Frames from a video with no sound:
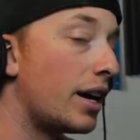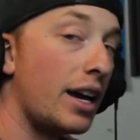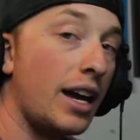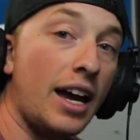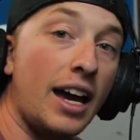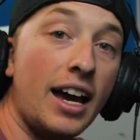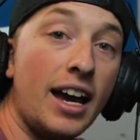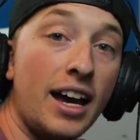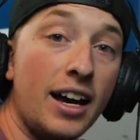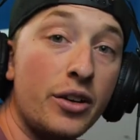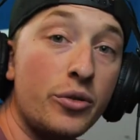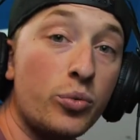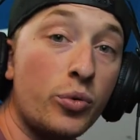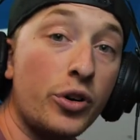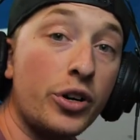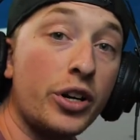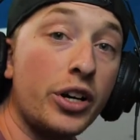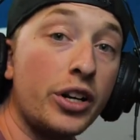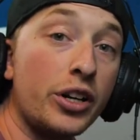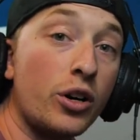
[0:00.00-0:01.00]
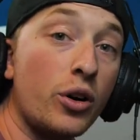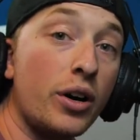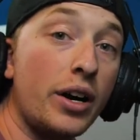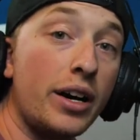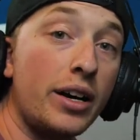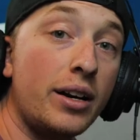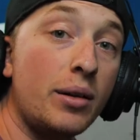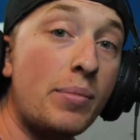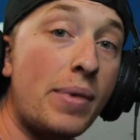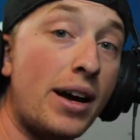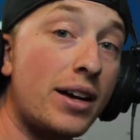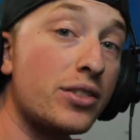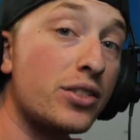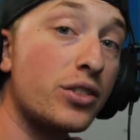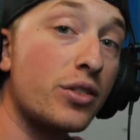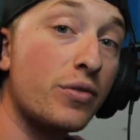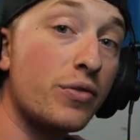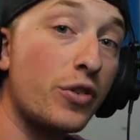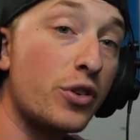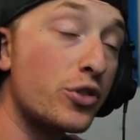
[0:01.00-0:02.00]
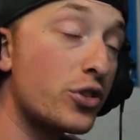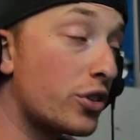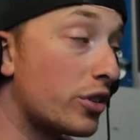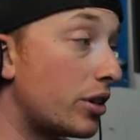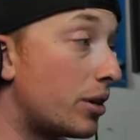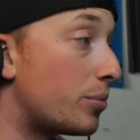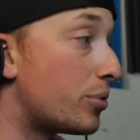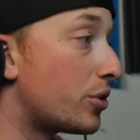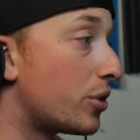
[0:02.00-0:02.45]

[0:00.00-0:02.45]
And we're gonna go ahead and mask the first clip.